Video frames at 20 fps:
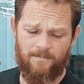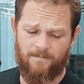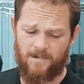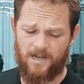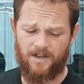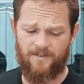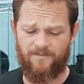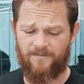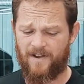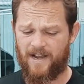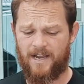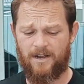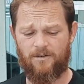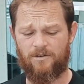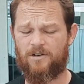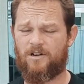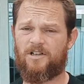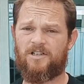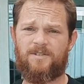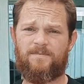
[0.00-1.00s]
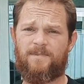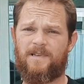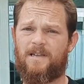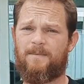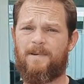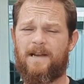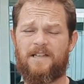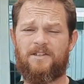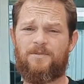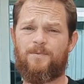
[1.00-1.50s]
My veil cost me
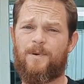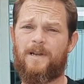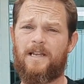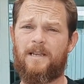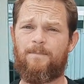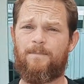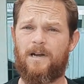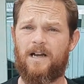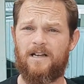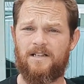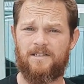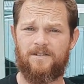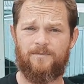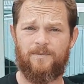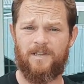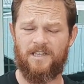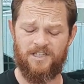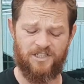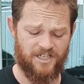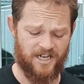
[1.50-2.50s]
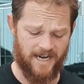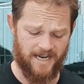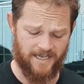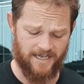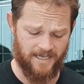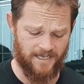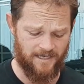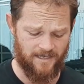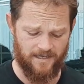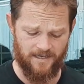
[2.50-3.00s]
about 20 bucks with the
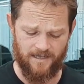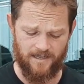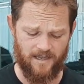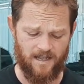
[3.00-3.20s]
jacket.